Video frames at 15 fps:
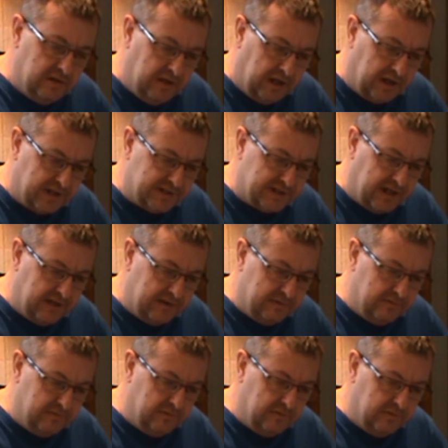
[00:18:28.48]
like I
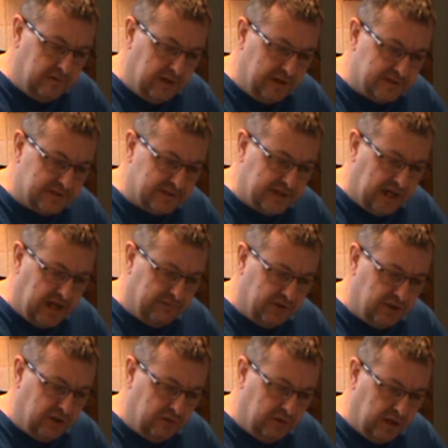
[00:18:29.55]
say, it's start of a
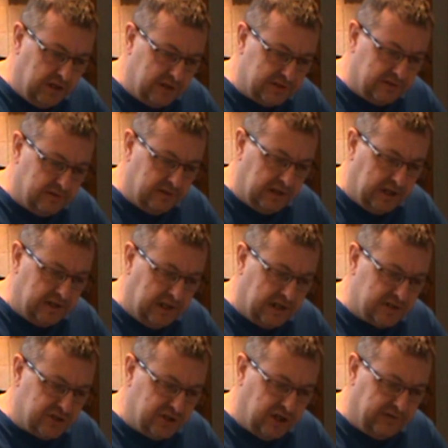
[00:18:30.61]
New Year's. That
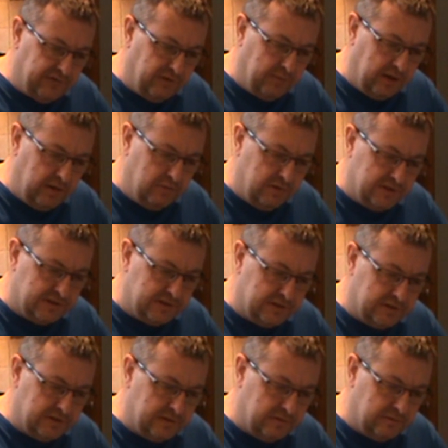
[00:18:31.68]
last year for me
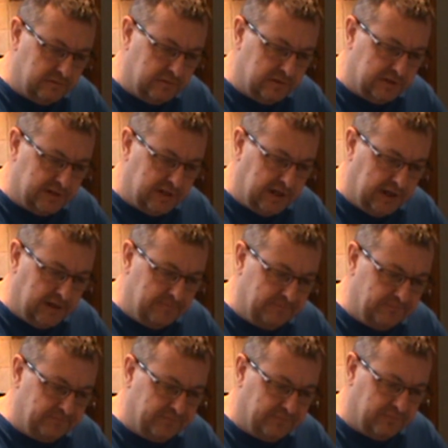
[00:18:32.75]
was
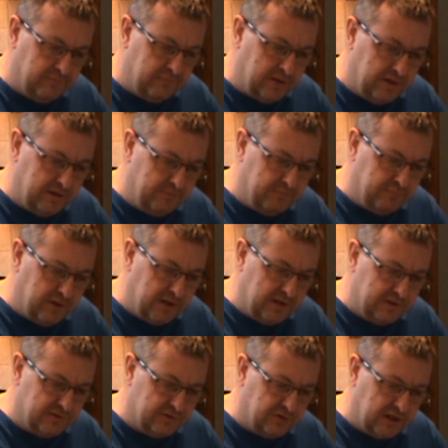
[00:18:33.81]
pretty
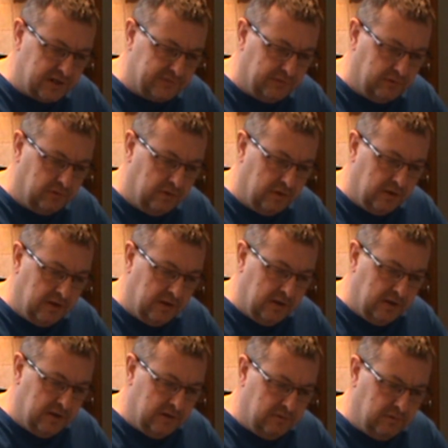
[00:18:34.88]
stressful.
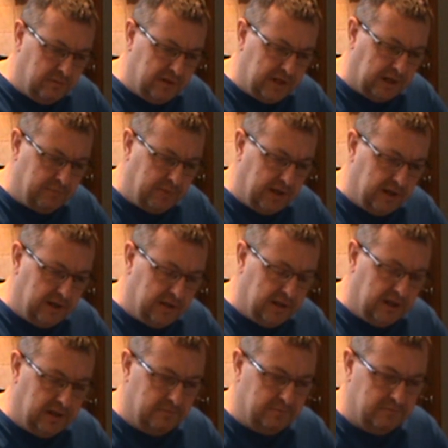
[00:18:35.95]
My dad being
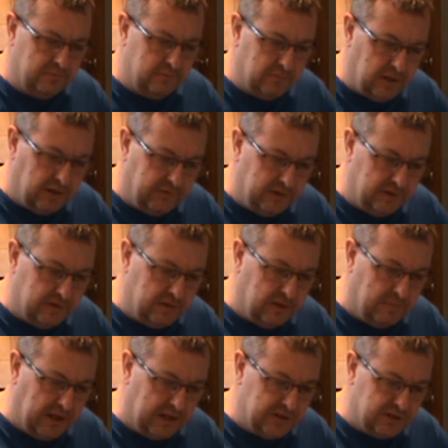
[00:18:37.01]
in having
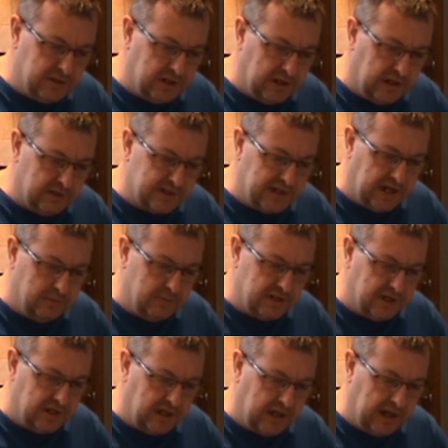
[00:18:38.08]
dementia and Alzheimer's
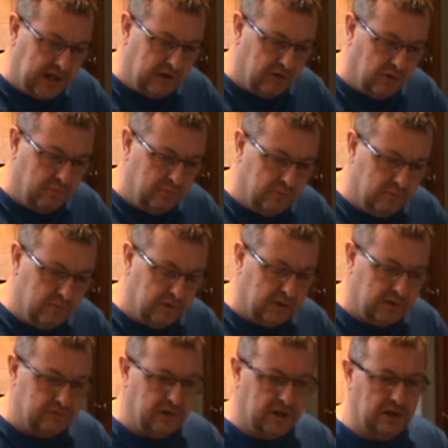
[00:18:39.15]
and in the care home,
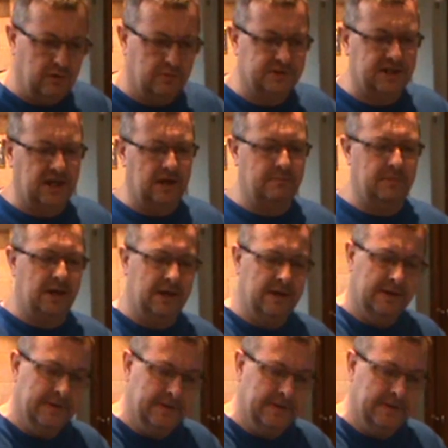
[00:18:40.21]
it really upset me.